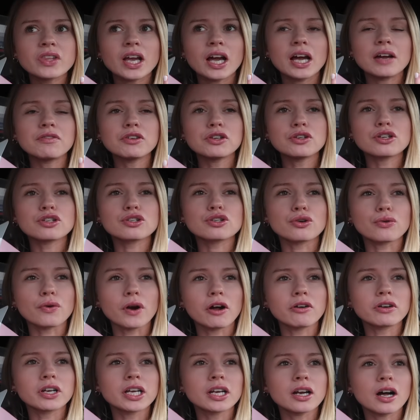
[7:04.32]
If you just
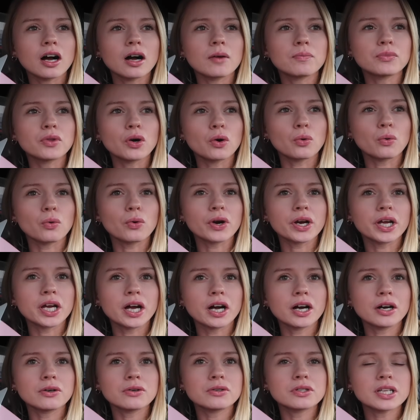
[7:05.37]
grounded up the
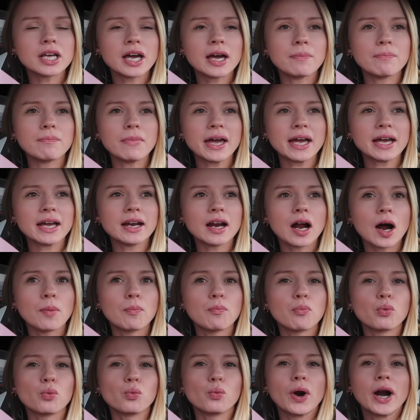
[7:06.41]
Oreos and made a
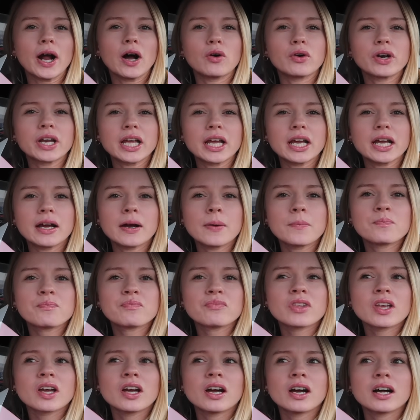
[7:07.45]
brownie
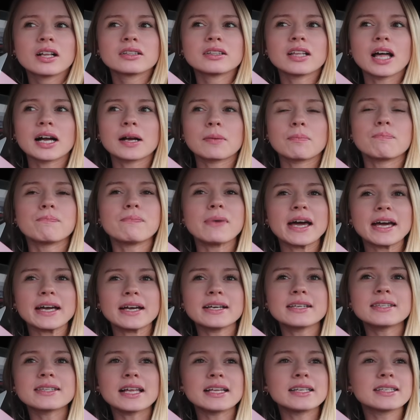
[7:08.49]
like
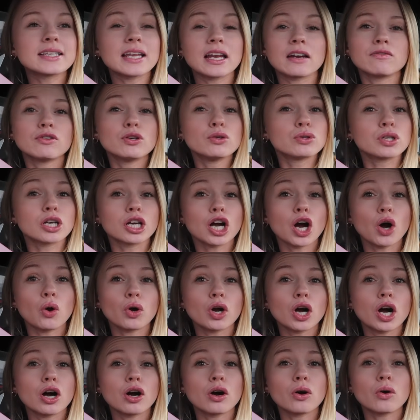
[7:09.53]
base instead of using
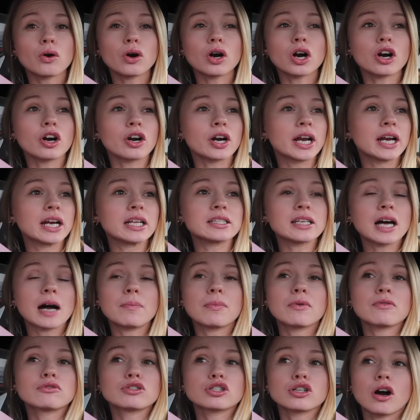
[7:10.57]
cocoa or any
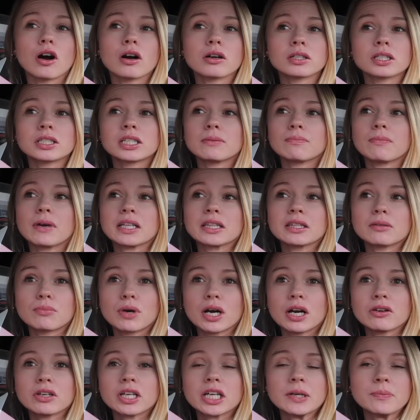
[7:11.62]
type of chocolate to make the
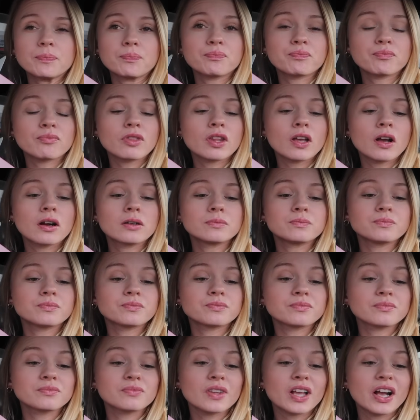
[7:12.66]
brownie,
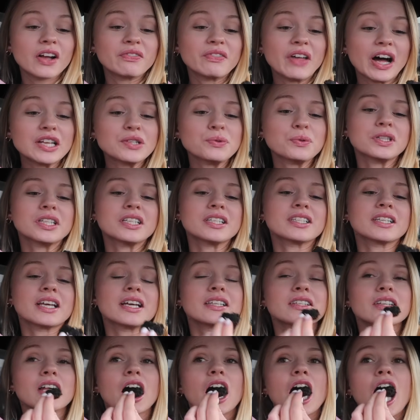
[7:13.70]
that's what this
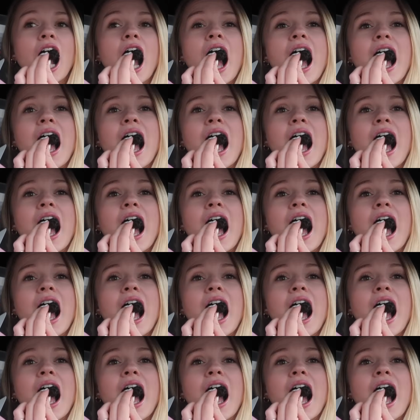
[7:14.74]
tastes like.